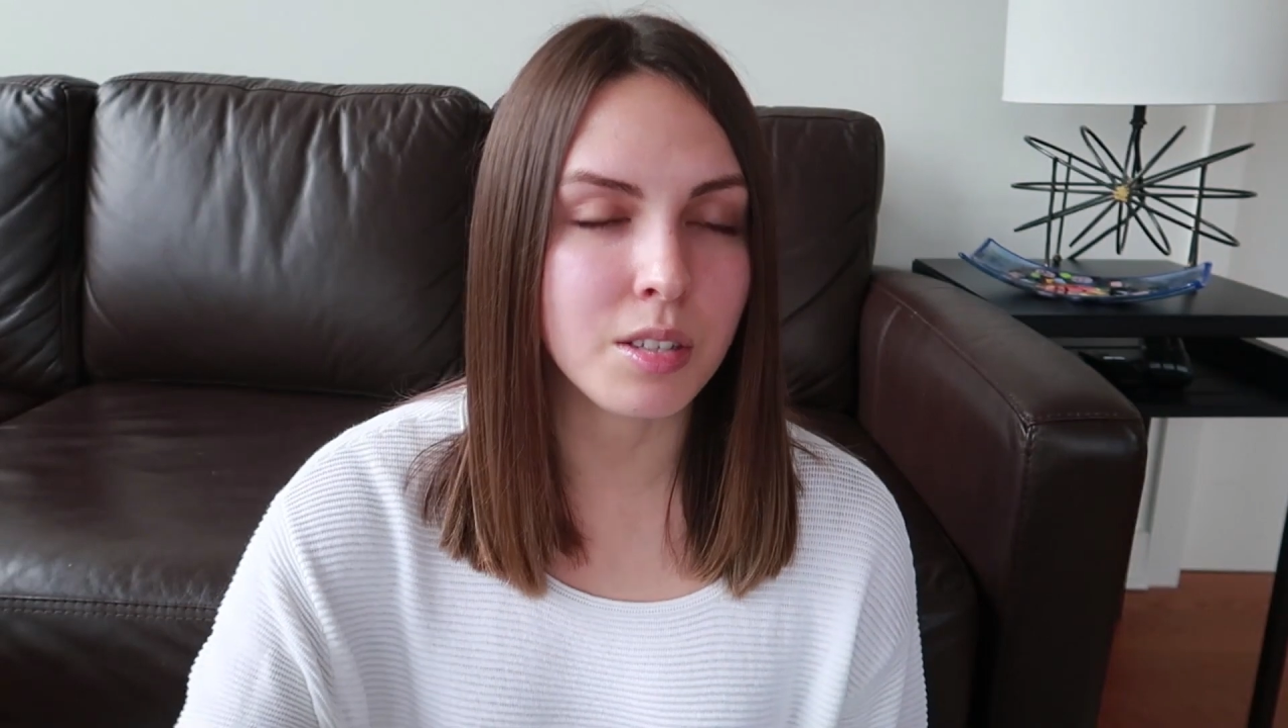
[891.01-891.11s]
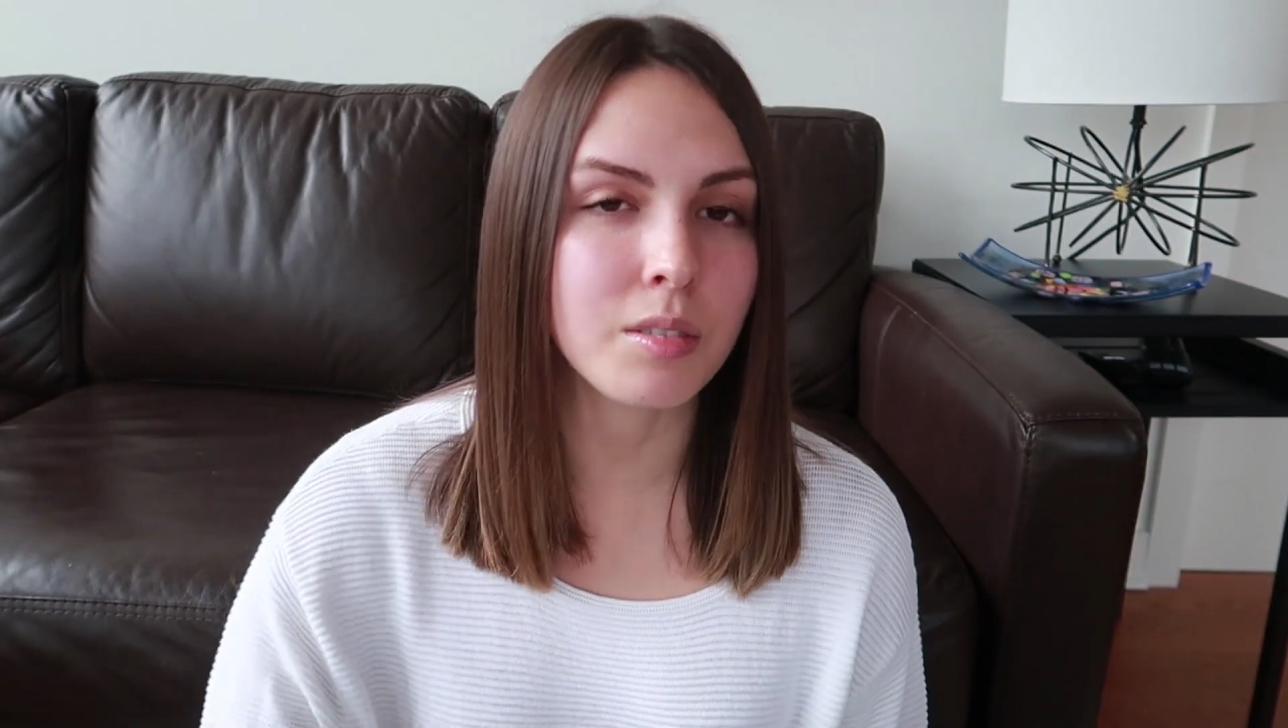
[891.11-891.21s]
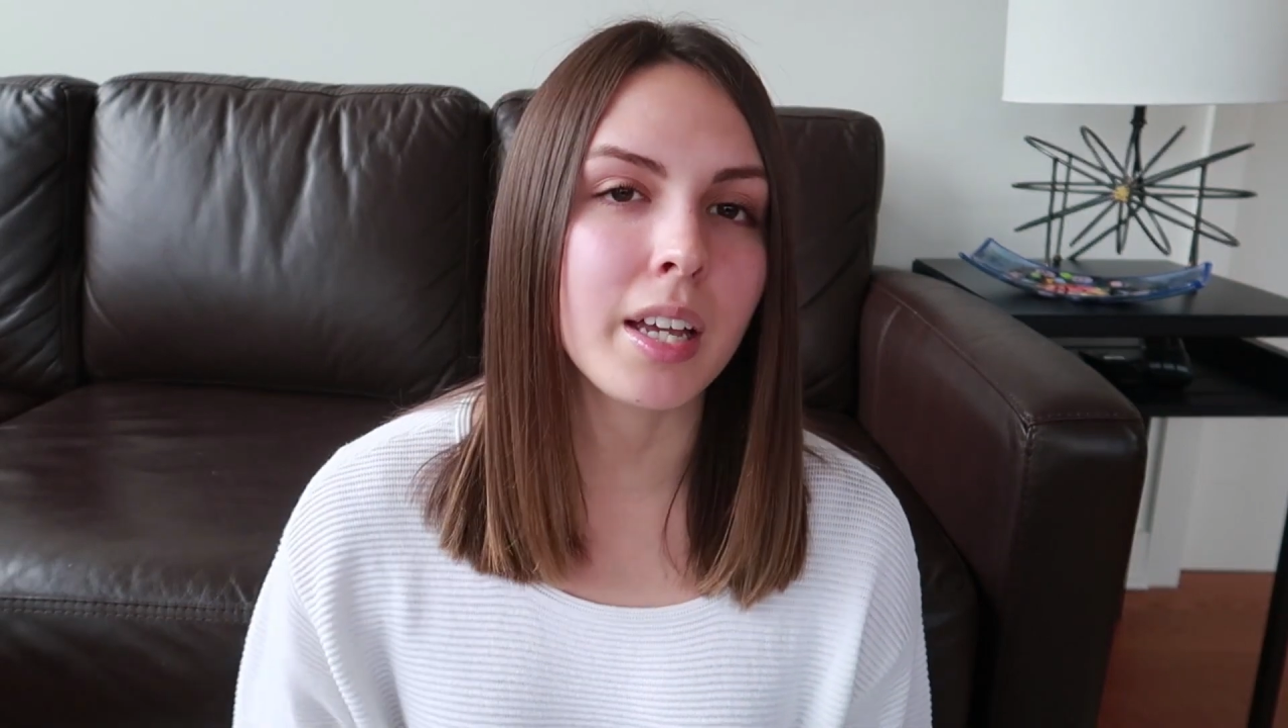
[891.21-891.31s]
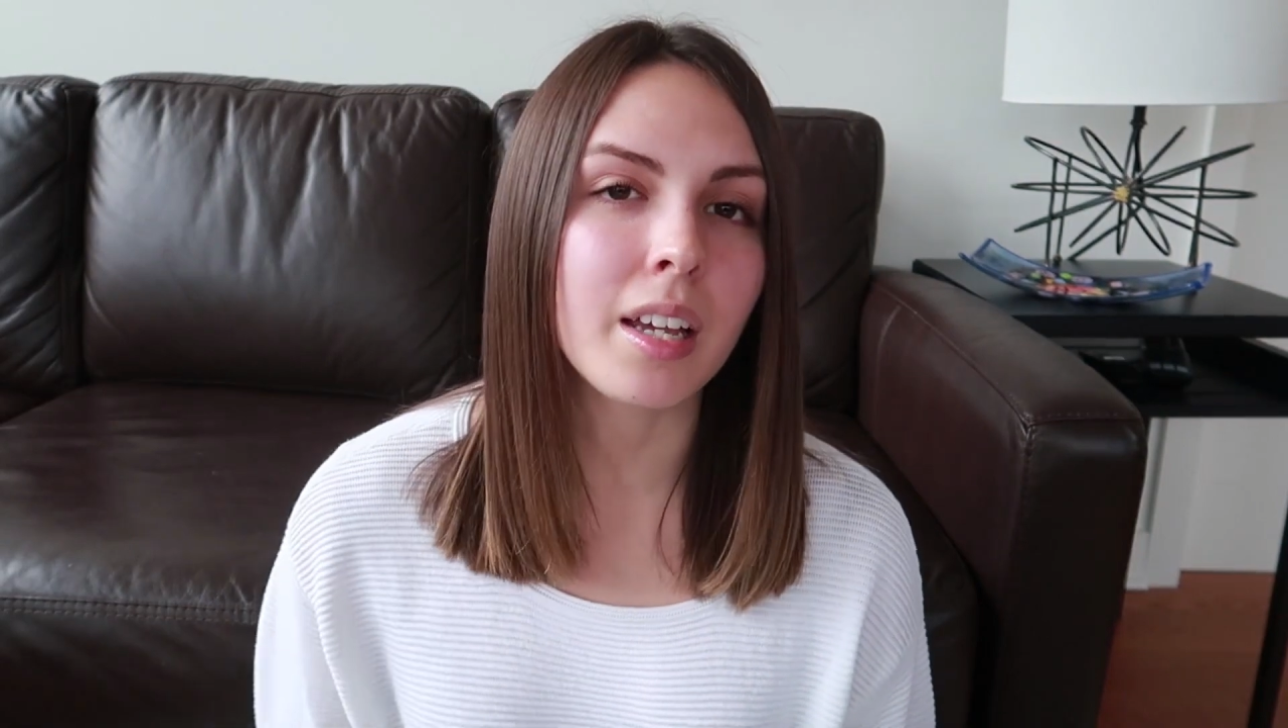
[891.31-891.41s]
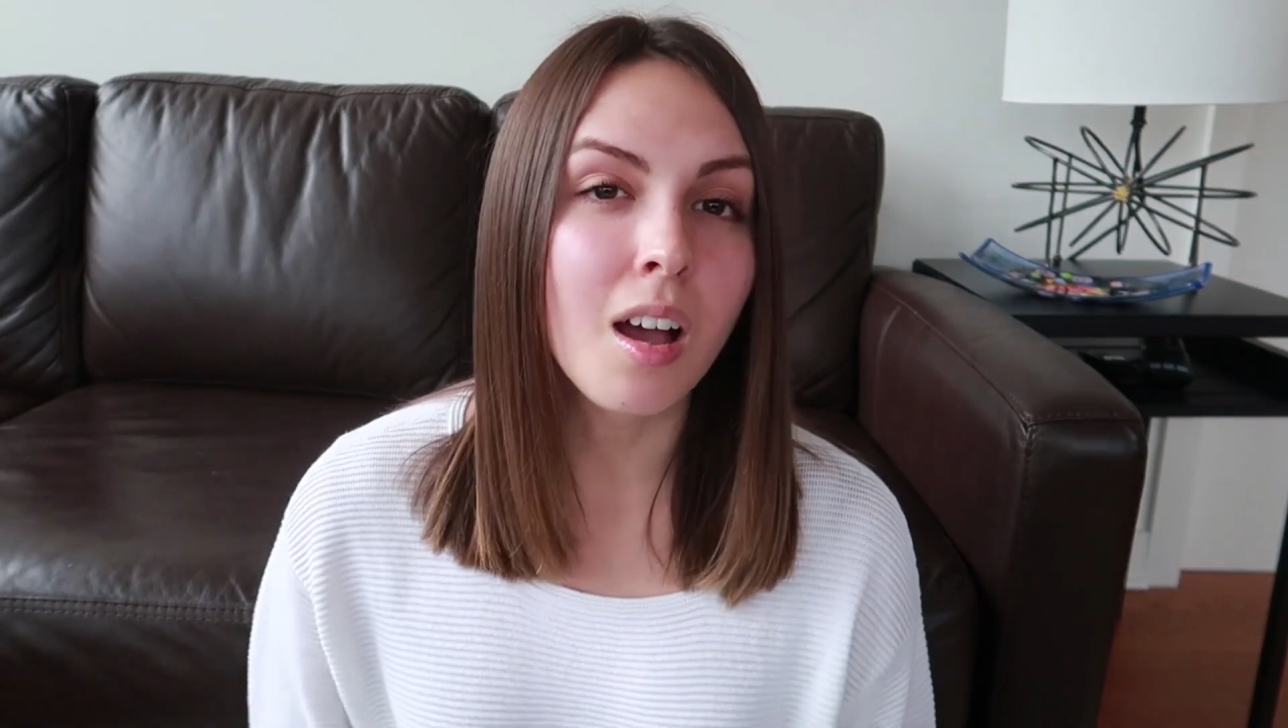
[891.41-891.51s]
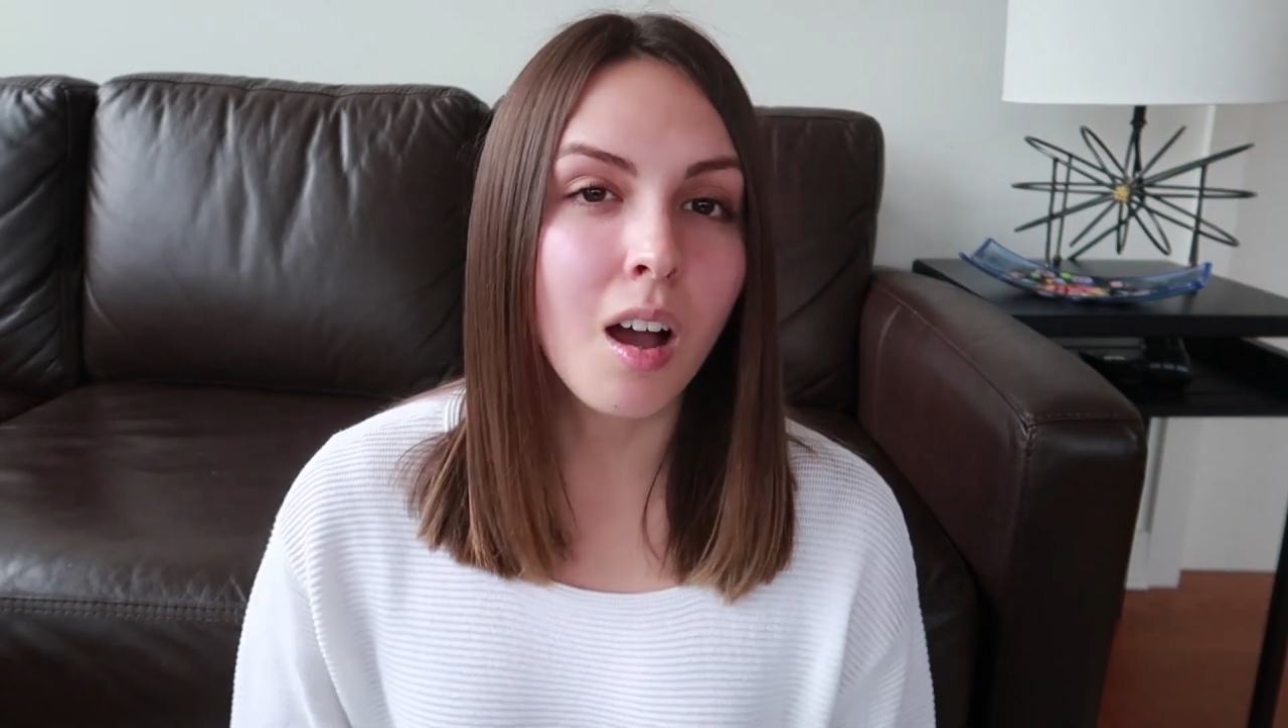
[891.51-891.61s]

you like,